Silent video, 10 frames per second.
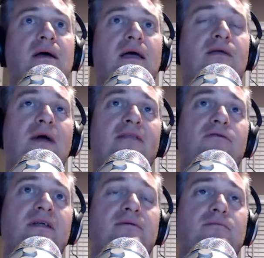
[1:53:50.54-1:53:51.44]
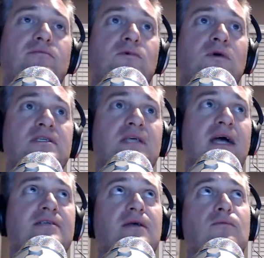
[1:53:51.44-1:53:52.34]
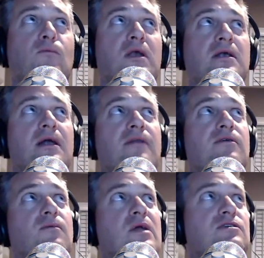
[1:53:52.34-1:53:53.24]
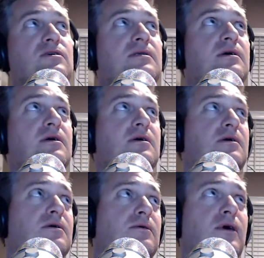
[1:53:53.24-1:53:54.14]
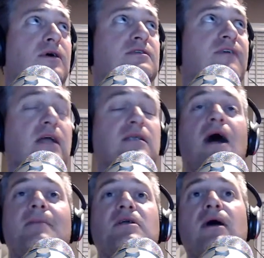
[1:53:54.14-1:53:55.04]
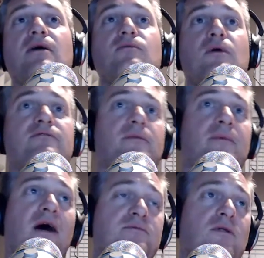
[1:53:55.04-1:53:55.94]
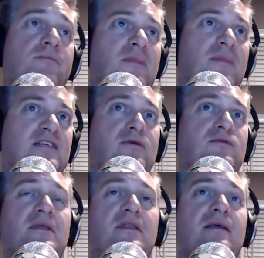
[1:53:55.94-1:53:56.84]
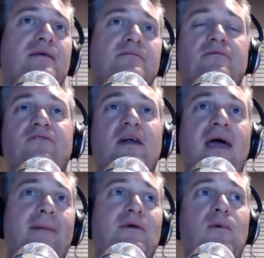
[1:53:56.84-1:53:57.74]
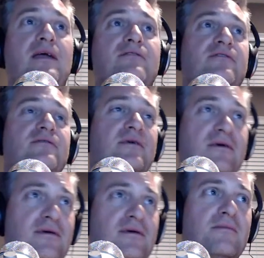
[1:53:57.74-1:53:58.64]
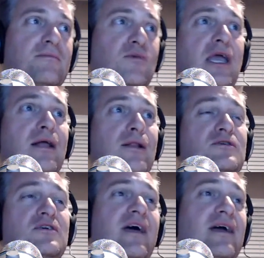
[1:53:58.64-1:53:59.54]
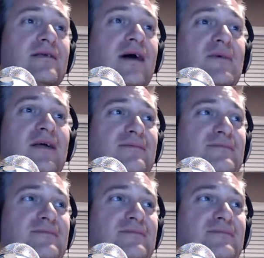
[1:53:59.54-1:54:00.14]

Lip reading: And rather than criticizing one another, we should look to find common ground wherever possible. I suppose would be the fun, happy way of bringing closure to that topic.